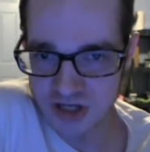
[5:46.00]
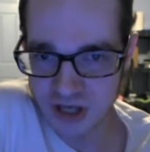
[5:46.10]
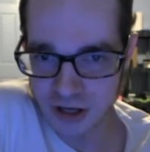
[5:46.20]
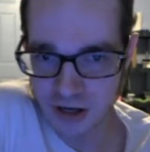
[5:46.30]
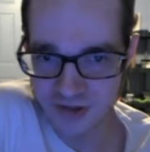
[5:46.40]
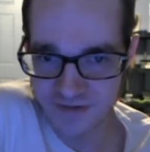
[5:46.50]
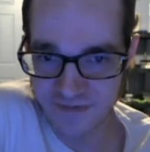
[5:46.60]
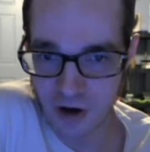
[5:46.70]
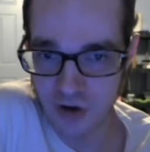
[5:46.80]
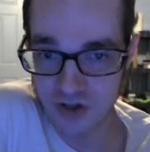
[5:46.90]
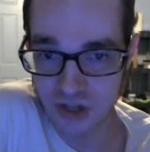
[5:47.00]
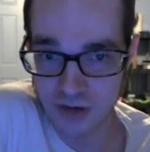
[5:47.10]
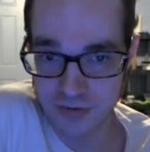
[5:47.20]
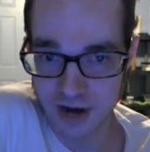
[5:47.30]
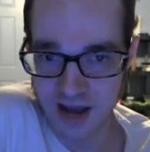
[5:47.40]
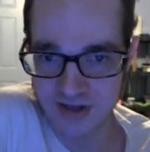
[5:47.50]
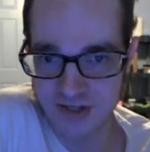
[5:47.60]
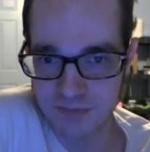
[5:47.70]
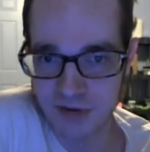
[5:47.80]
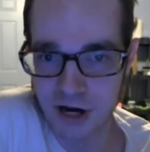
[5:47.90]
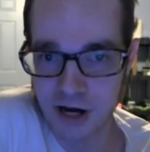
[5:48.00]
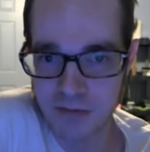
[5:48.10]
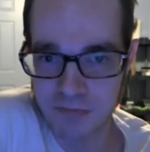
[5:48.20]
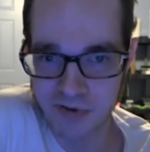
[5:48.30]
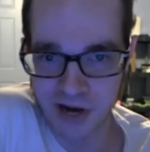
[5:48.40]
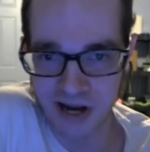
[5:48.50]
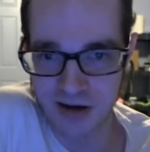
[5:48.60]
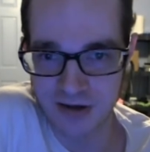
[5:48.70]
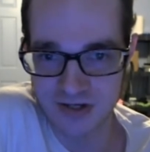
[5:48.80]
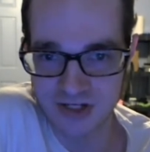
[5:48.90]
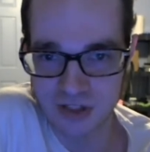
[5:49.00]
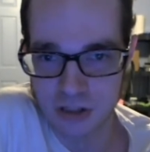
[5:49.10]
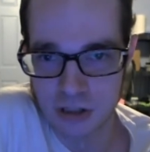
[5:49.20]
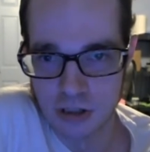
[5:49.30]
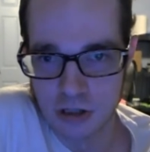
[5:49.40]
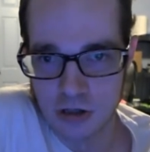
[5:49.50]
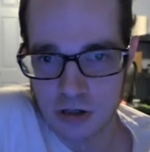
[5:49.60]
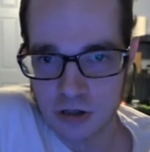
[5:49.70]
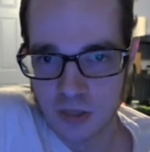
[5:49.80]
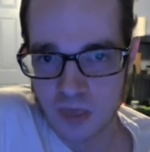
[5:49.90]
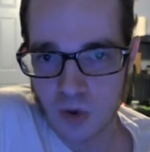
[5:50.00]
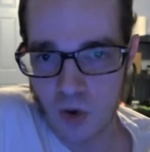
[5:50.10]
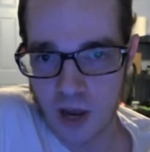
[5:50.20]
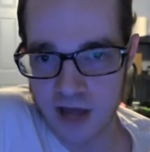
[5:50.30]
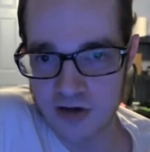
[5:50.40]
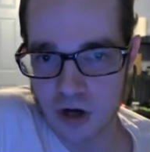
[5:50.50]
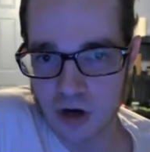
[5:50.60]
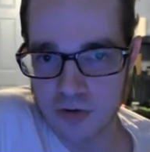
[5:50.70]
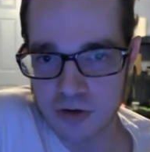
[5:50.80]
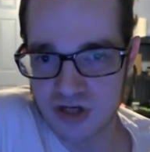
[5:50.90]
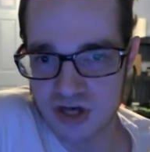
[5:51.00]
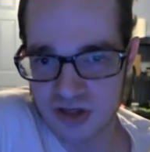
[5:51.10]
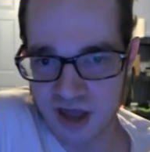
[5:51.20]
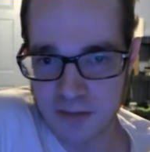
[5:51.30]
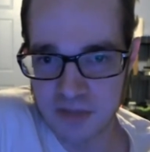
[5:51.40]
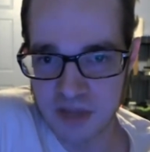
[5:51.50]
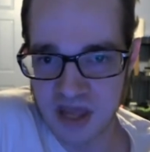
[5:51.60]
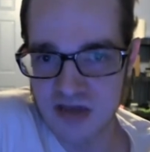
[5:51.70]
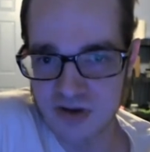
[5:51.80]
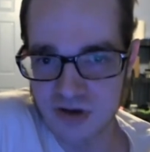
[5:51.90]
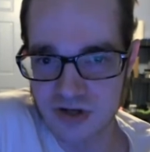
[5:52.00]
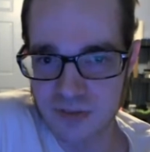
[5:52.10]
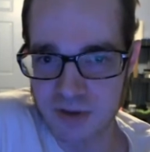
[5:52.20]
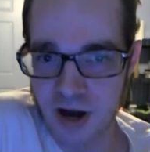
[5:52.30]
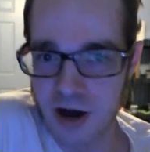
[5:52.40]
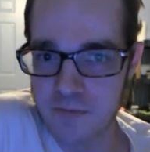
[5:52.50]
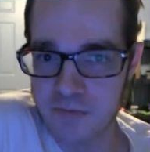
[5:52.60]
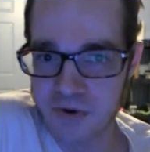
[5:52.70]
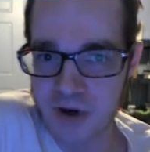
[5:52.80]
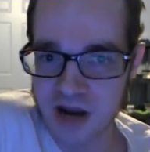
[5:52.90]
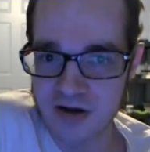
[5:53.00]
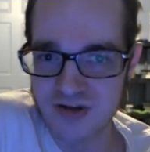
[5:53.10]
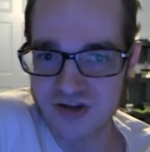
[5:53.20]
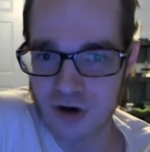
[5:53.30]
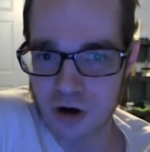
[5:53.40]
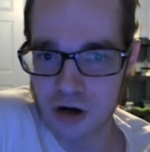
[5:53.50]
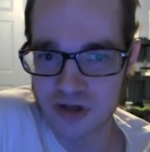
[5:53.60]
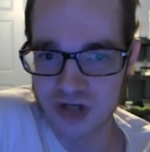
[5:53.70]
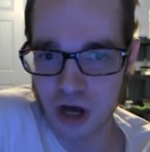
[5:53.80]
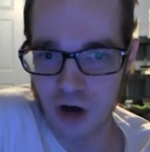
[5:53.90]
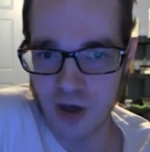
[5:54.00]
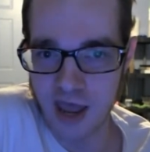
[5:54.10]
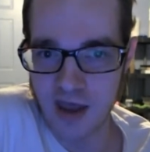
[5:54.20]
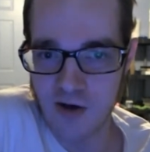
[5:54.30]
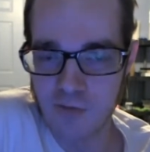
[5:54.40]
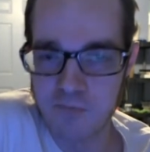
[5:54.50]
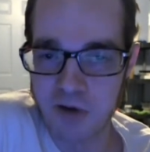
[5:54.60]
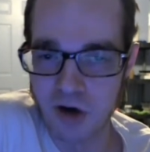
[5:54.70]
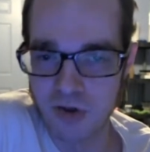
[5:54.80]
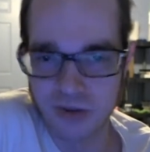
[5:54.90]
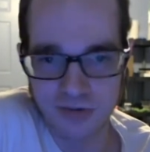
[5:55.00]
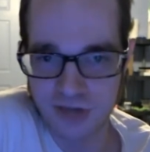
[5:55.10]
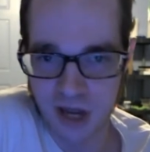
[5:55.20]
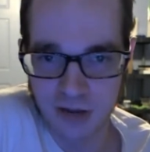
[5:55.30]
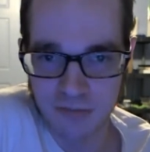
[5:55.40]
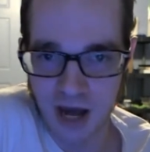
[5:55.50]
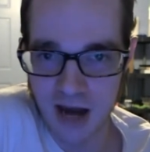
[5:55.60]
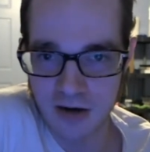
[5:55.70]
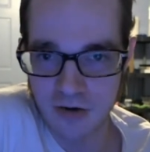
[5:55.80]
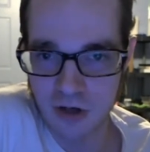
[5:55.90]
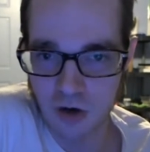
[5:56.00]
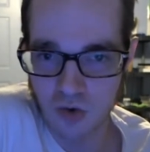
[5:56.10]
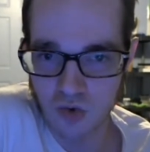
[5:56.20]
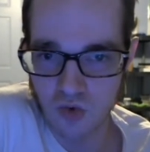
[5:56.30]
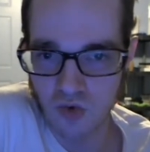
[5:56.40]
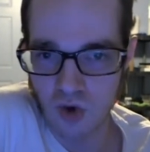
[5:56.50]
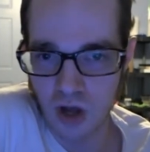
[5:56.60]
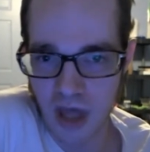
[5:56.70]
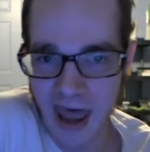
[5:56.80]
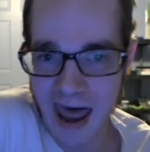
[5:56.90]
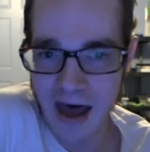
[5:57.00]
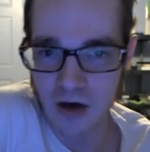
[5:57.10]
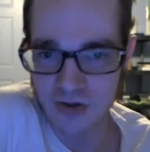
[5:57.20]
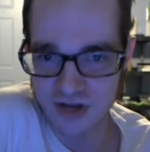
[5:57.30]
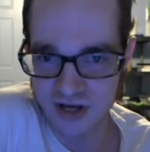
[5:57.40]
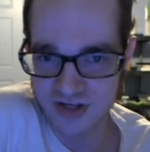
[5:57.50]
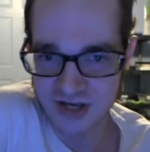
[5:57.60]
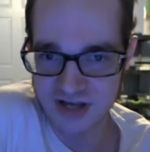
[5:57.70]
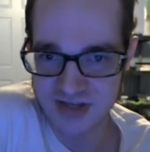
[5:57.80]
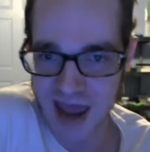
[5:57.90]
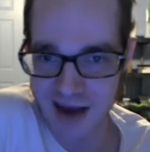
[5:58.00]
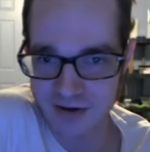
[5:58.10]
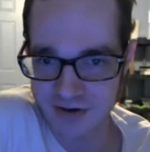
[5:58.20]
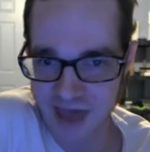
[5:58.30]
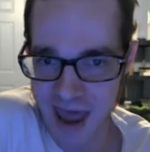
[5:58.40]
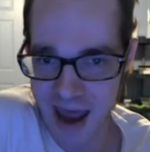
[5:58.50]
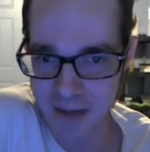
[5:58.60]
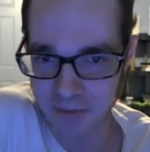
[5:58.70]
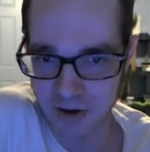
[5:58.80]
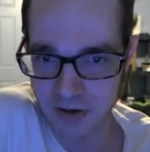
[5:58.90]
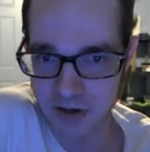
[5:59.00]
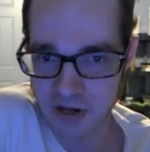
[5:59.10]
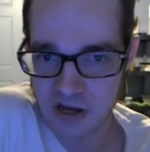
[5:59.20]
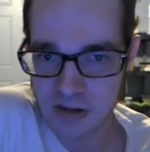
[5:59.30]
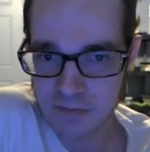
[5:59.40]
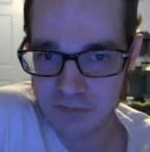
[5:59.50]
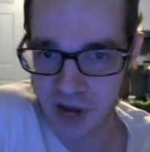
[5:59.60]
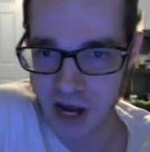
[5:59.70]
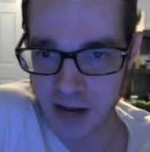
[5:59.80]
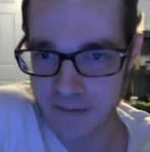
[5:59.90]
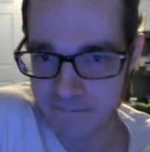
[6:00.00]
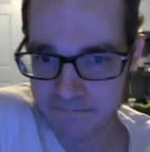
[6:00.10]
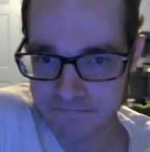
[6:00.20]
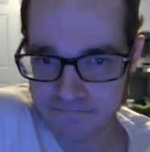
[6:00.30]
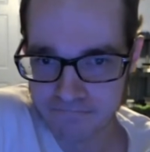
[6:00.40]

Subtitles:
until the folks over at Saban Brands went over to them. Either Saban Brands or Toei or both of them. I don't know how this exactly happened, but